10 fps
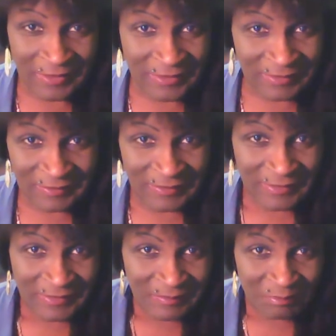Like,
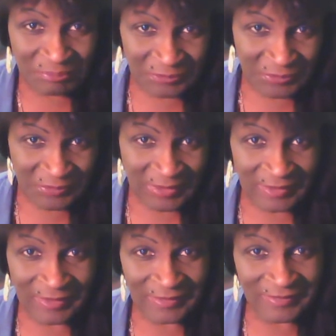
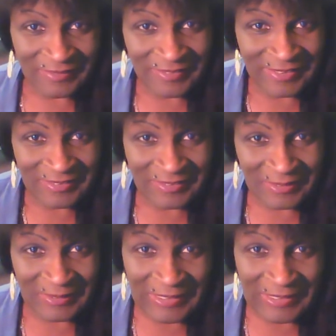I don't know.